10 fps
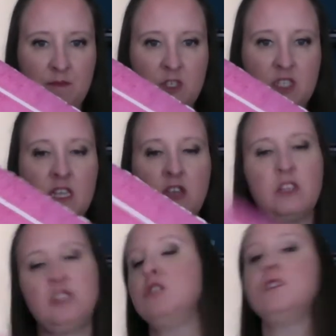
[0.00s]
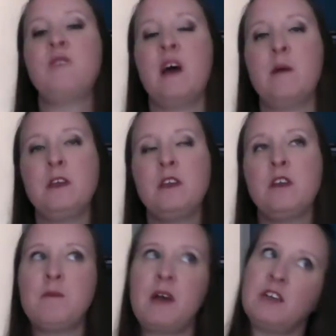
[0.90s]
She said you could choose the fabric, you can
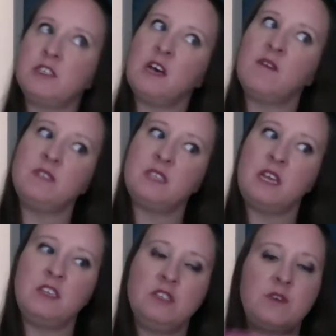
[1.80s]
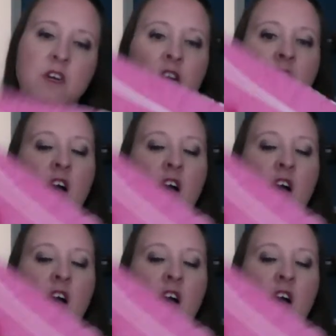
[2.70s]
buy it yourself and send it to her.